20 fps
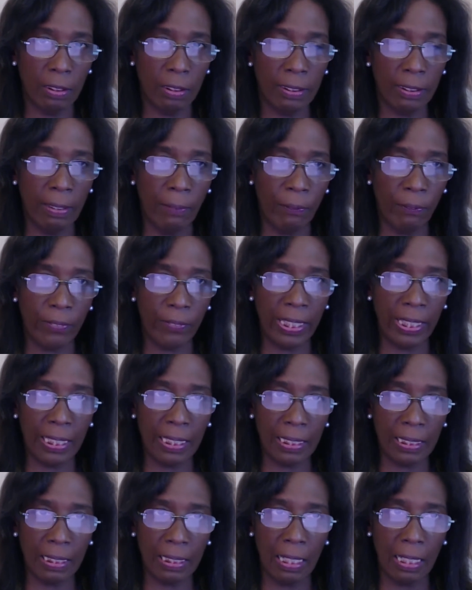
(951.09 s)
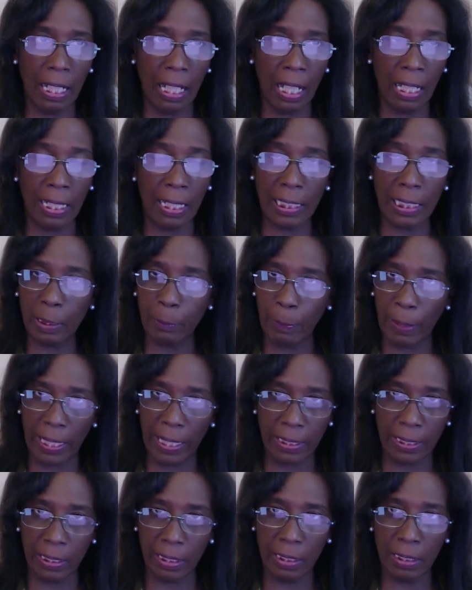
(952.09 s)
Something
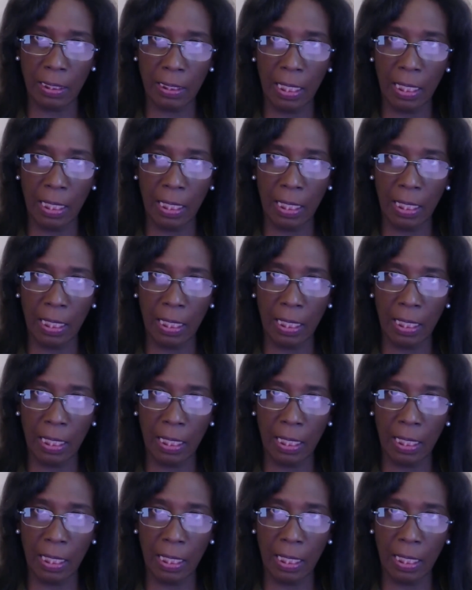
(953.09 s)
unexpected